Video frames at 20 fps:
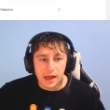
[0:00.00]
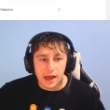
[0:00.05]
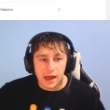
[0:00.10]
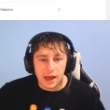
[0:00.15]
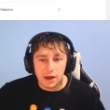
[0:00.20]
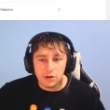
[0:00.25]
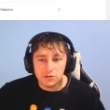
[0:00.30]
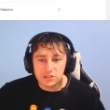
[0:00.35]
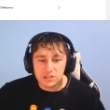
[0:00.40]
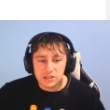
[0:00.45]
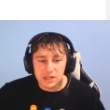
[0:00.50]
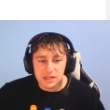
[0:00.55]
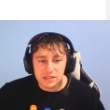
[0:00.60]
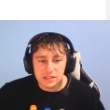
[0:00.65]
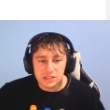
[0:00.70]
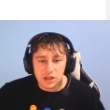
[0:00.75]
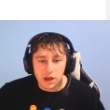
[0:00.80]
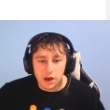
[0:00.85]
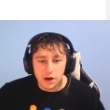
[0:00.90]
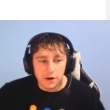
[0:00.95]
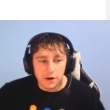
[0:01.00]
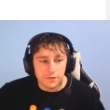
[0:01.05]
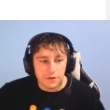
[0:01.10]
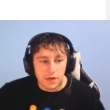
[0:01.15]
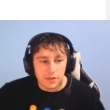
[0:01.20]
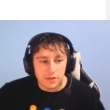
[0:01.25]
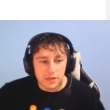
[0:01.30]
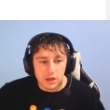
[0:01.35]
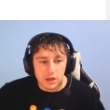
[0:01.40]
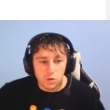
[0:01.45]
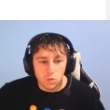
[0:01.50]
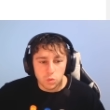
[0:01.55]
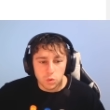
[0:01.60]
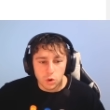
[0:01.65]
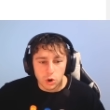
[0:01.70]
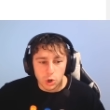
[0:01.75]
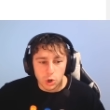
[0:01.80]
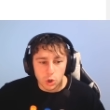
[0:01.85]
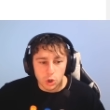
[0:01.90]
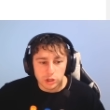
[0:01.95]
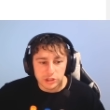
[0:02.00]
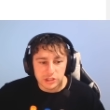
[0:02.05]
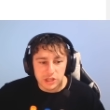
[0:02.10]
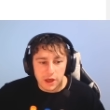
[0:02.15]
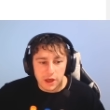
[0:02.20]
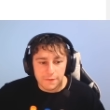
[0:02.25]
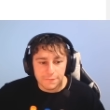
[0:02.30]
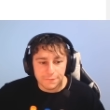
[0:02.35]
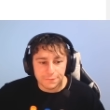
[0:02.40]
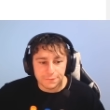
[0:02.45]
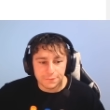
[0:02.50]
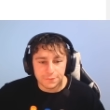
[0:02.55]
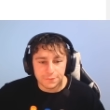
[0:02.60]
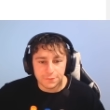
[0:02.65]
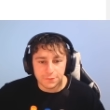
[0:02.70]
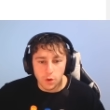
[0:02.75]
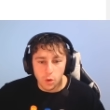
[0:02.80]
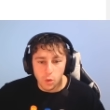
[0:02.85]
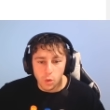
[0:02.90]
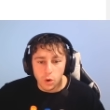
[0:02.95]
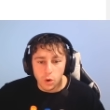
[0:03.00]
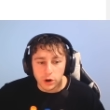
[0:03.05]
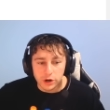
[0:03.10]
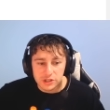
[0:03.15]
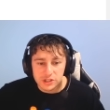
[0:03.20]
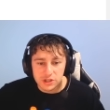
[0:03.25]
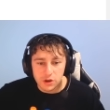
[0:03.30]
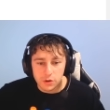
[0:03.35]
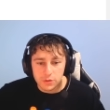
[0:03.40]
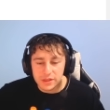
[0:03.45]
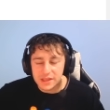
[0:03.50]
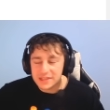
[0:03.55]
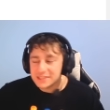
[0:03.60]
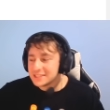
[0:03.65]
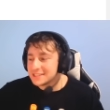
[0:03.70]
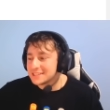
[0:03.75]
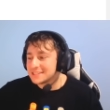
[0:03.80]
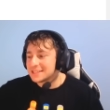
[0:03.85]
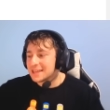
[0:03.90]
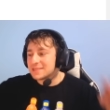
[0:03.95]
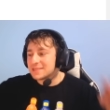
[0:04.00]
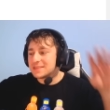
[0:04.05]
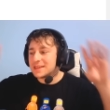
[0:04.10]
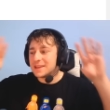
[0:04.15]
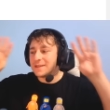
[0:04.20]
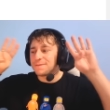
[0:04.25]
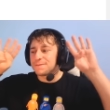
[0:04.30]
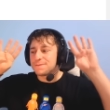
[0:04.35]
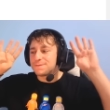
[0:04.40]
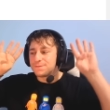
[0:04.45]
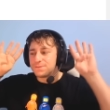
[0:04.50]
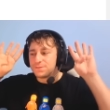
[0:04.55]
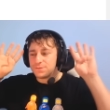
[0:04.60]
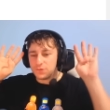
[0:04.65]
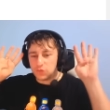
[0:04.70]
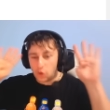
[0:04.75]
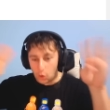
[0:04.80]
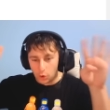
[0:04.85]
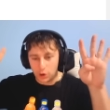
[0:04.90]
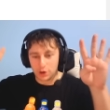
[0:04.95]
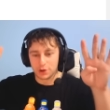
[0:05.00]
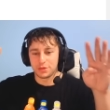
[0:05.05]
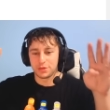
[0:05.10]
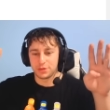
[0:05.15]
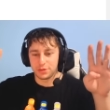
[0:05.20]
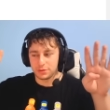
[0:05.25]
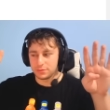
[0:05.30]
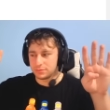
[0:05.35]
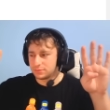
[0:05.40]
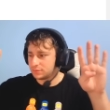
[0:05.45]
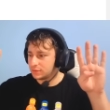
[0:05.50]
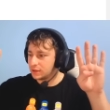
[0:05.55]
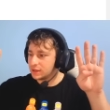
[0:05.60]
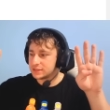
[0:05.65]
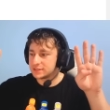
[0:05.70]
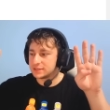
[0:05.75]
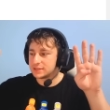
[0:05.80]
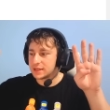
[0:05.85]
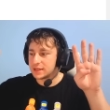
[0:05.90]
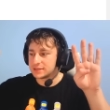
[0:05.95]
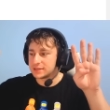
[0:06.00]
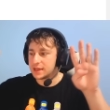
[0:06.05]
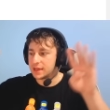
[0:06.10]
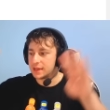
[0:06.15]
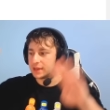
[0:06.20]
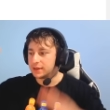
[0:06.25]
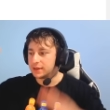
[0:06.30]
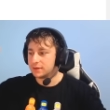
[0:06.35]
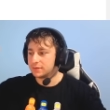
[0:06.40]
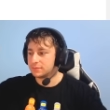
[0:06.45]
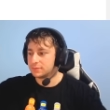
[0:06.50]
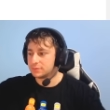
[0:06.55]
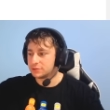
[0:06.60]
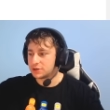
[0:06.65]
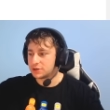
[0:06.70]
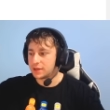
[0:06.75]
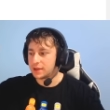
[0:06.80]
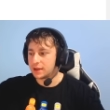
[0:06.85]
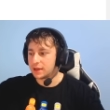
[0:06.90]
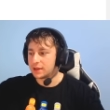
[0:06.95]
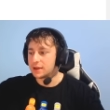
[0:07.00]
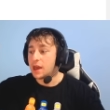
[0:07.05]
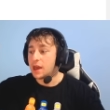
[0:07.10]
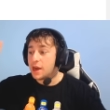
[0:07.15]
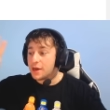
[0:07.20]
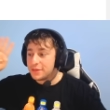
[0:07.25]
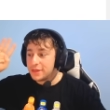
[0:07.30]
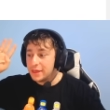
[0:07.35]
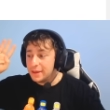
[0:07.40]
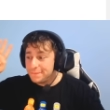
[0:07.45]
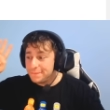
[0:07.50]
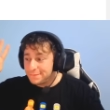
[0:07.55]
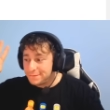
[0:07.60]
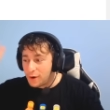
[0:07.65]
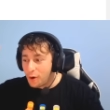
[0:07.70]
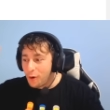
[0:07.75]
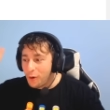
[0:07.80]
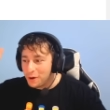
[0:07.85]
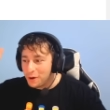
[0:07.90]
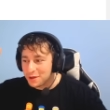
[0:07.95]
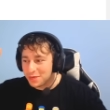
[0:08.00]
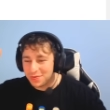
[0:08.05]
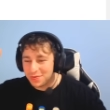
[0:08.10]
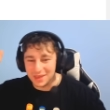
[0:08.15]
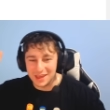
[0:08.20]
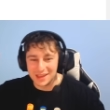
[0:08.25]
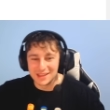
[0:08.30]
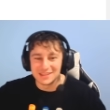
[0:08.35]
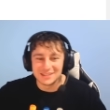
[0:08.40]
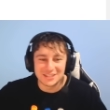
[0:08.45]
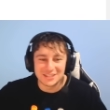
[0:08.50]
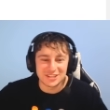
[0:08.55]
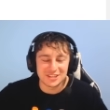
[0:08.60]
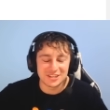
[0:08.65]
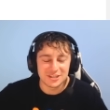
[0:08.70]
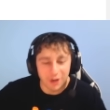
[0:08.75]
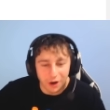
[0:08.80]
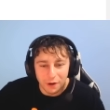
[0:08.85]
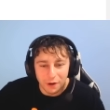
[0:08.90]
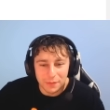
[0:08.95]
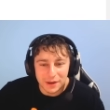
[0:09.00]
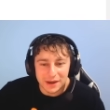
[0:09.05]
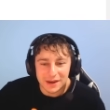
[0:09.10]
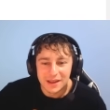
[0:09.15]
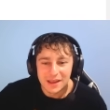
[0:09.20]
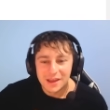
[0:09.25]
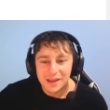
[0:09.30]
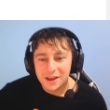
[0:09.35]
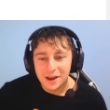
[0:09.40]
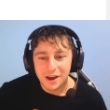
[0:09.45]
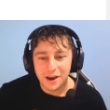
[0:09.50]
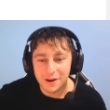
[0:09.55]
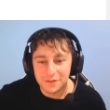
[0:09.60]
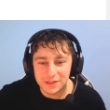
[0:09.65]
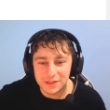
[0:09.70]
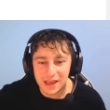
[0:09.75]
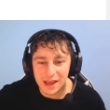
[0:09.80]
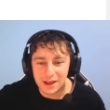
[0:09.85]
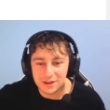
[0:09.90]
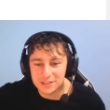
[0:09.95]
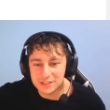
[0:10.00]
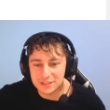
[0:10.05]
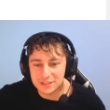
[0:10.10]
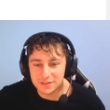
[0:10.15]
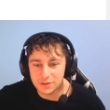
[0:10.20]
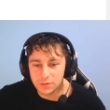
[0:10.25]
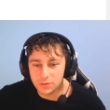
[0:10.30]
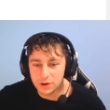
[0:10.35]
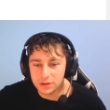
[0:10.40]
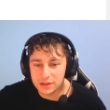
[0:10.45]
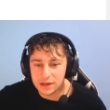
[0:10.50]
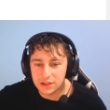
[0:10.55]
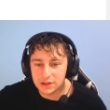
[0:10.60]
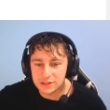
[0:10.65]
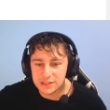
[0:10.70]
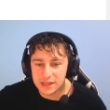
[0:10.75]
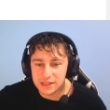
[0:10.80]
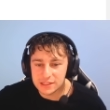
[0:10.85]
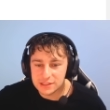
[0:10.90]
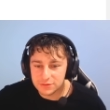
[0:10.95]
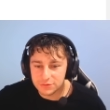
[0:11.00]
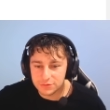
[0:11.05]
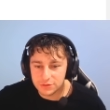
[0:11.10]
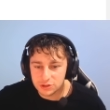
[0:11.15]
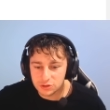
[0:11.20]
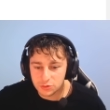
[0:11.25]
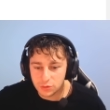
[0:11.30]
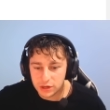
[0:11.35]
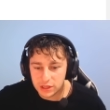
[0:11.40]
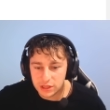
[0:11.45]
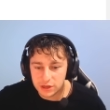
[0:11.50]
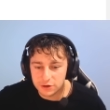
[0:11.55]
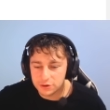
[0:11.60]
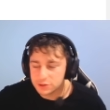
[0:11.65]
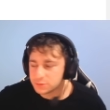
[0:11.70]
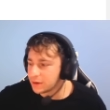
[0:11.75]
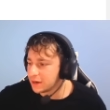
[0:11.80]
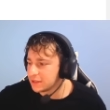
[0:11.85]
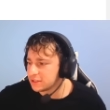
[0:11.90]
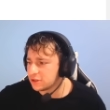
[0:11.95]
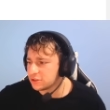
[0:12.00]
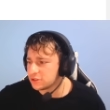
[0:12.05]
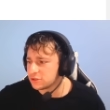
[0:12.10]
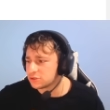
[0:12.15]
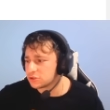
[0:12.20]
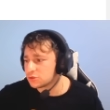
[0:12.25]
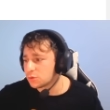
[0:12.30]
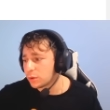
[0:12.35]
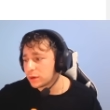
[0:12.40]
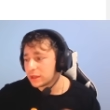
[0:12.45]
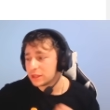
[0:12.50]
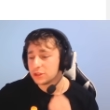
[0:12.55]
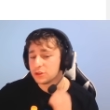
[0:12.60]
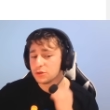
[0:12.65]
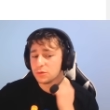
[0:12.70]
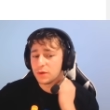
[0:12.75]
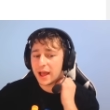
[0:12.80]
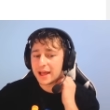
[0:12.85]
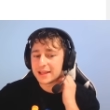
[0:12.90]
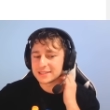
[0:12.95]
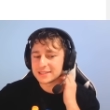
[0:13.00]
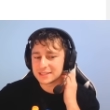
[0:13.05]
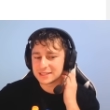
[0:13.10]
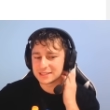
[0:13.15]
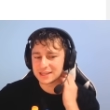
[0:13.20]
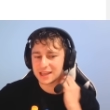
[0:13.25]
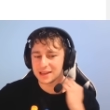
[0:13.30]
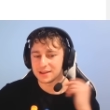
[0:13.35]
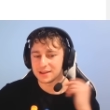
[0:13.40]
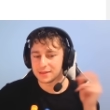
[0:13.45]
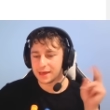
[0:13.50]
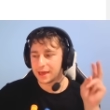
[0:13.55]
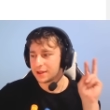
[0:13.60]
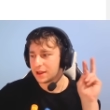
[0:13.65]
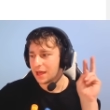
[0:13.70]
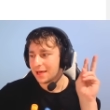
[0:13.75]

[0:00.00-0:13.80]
Houses of the World four. So this is the fourth. That's that's eight. Let me try that again. The fourth installment of the Houses of the World. And it looks like it's for twenty euros, but it's also twenty U S is kind of that